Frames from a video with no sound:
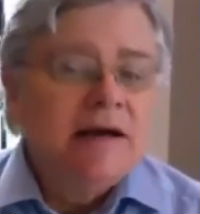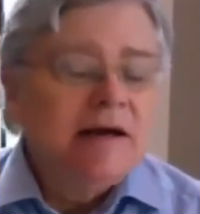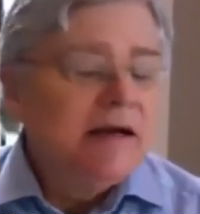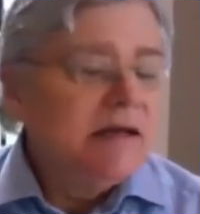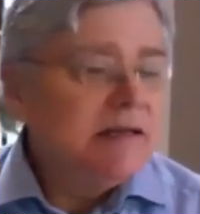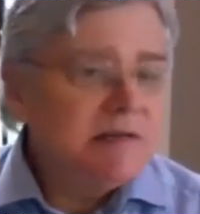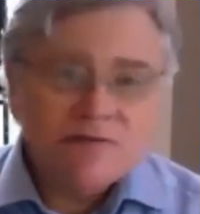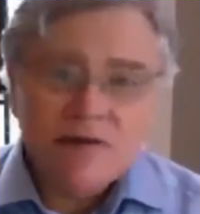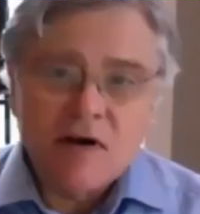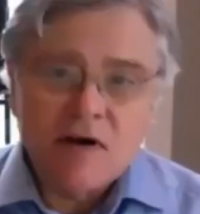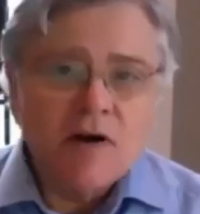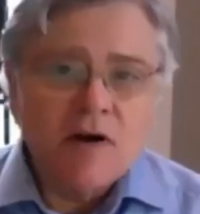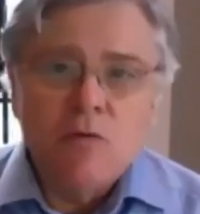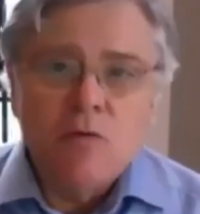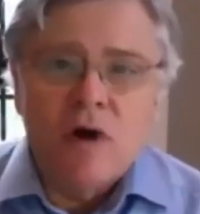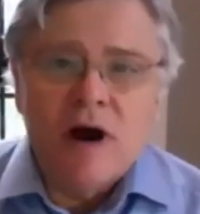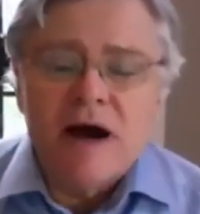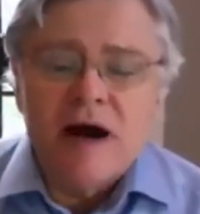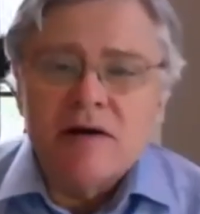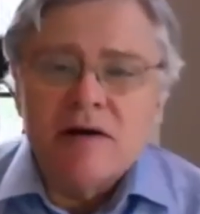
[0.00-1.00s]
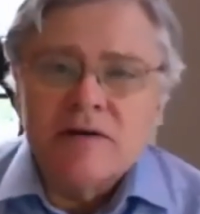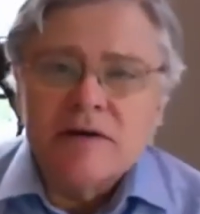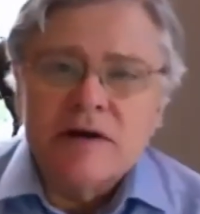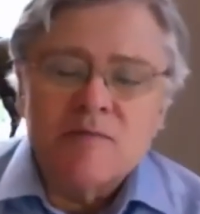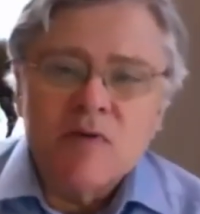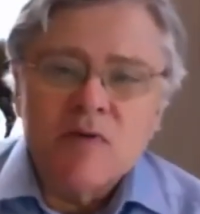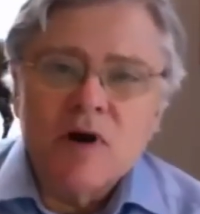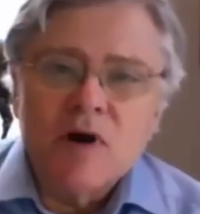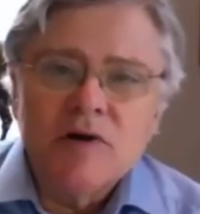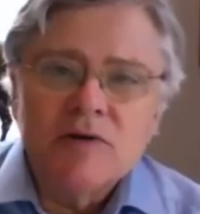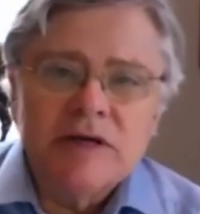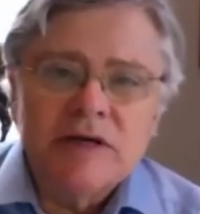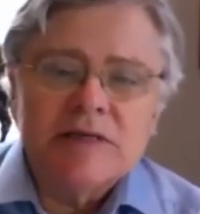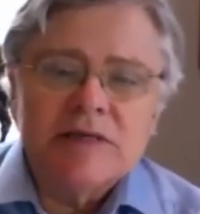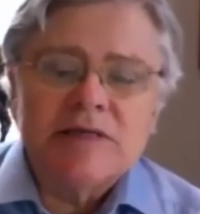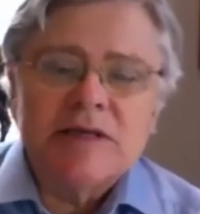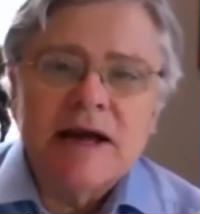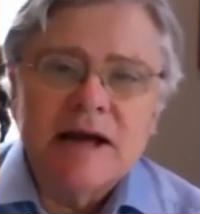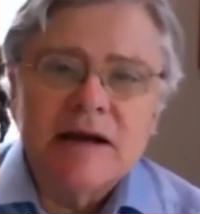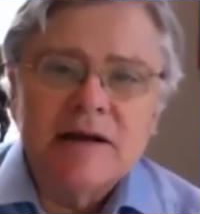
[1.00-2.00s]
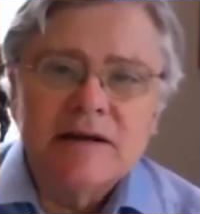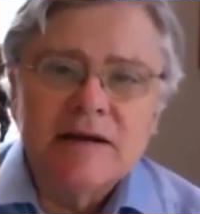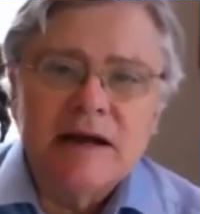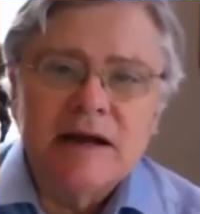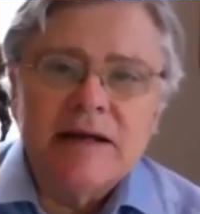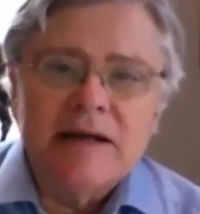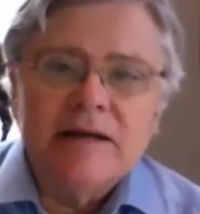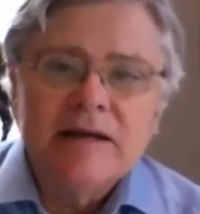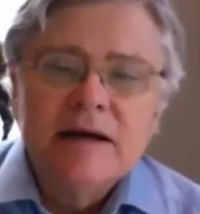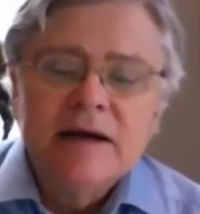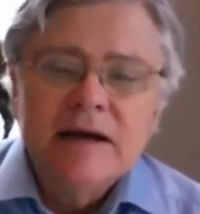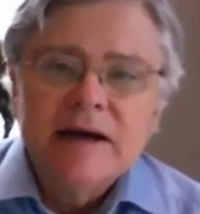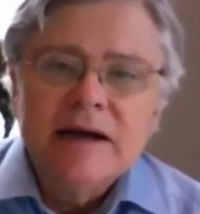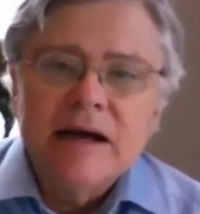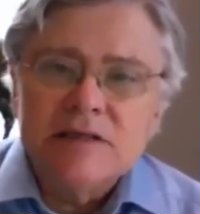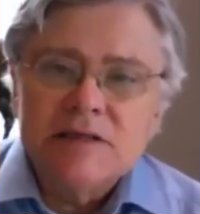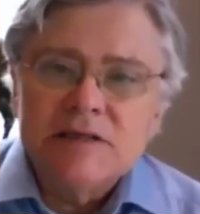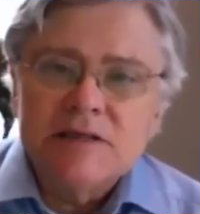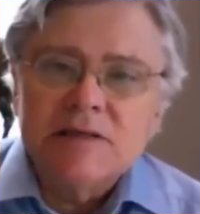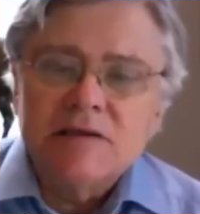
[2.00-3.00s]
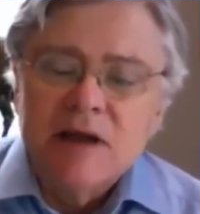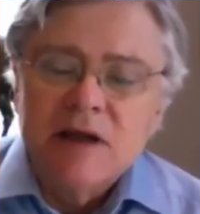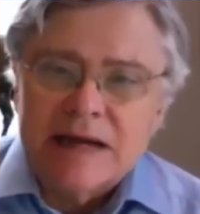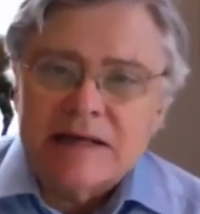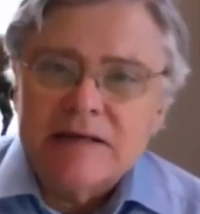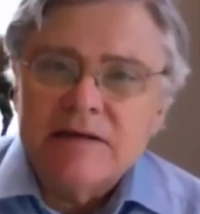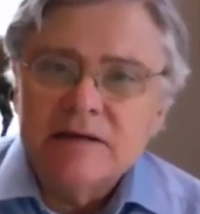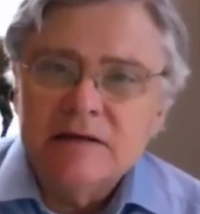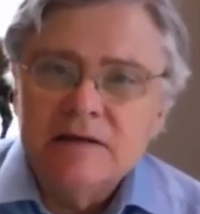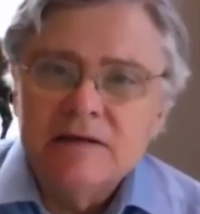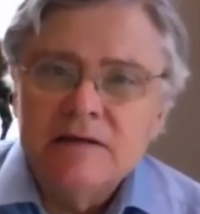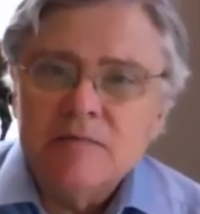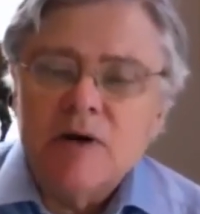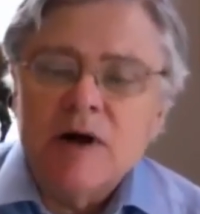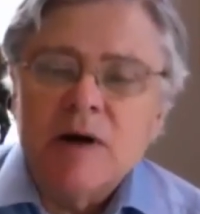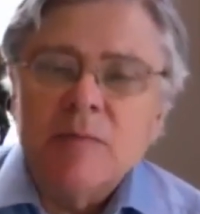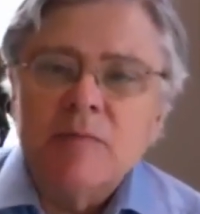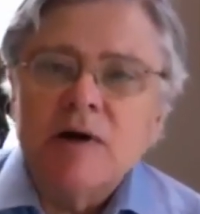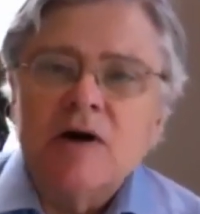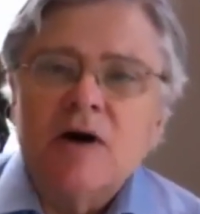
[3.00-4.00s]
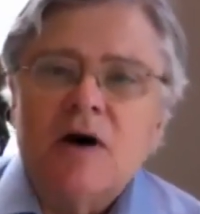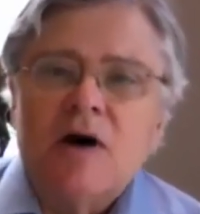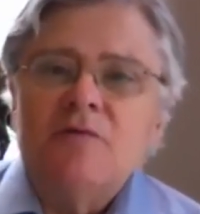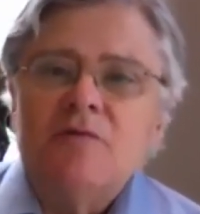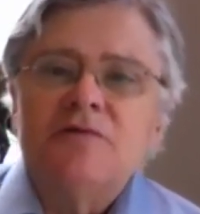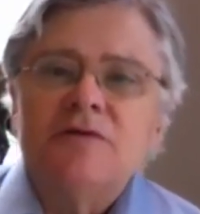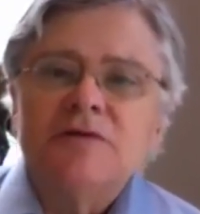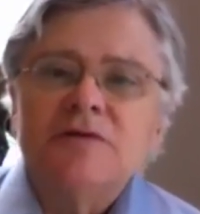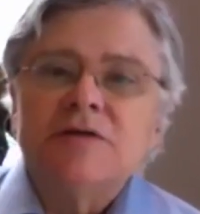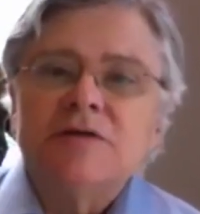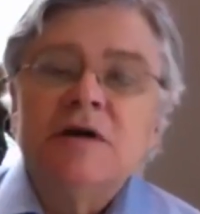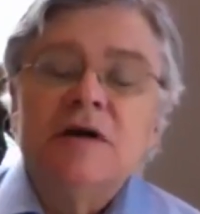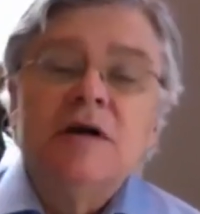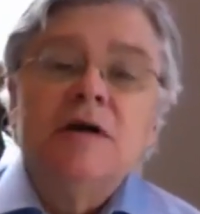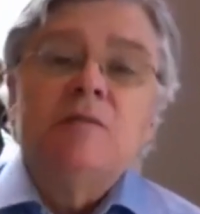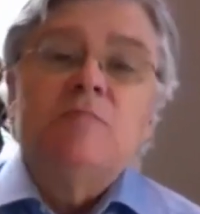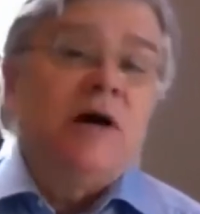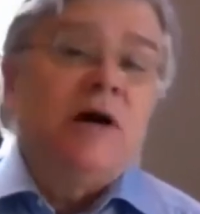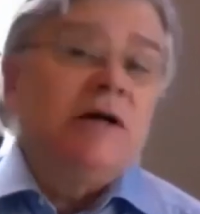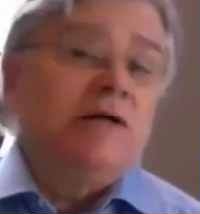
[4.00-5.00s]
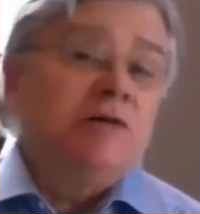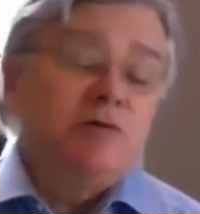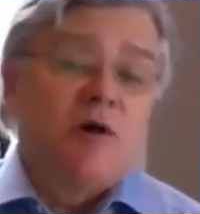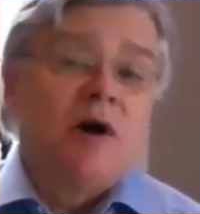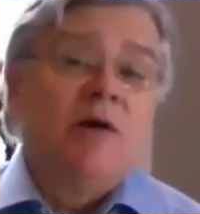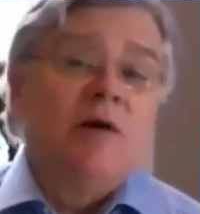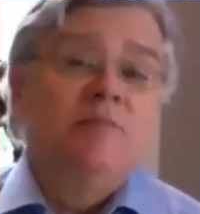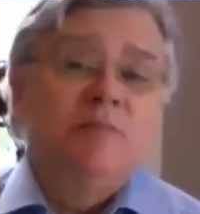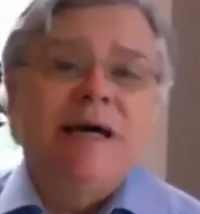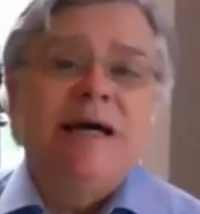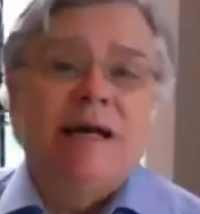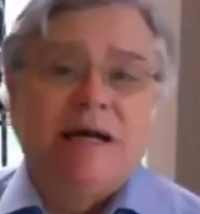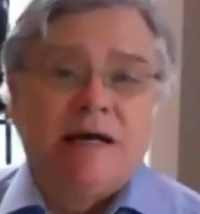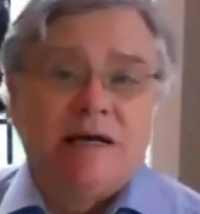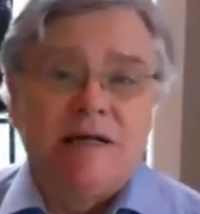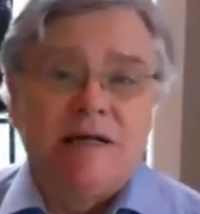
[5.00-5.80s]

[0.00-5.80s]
It's hmm. very rare that a protest candidate gets elected to public office, but Trump did it.